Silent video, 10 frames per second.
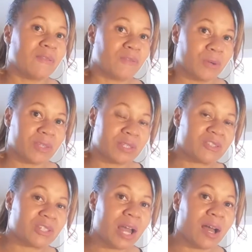for this
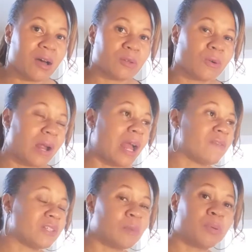child or
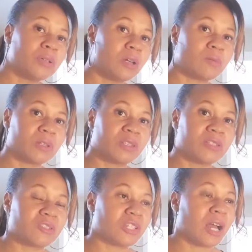having to put up with
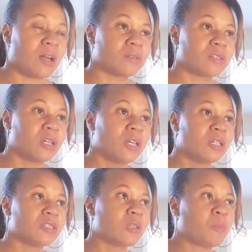this child's
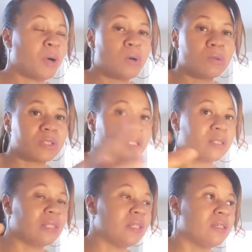
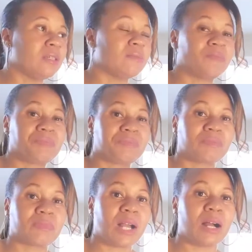supposedly
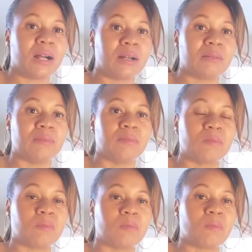um,
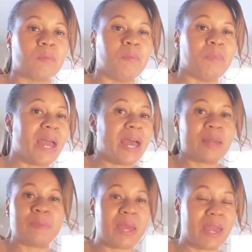
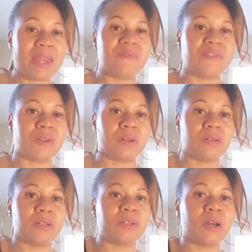bad behavior.
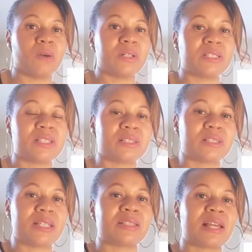You know, it,
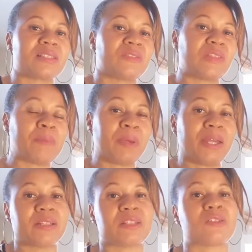it's it's as if they
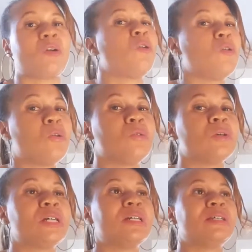painted this
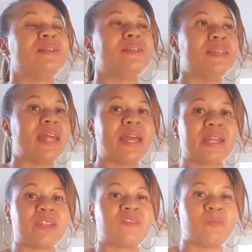whole
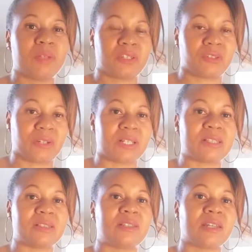negative picture and
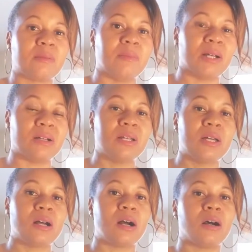stigma
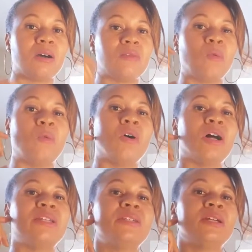of
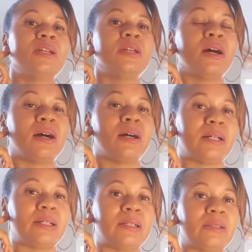what
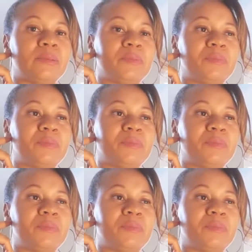uh,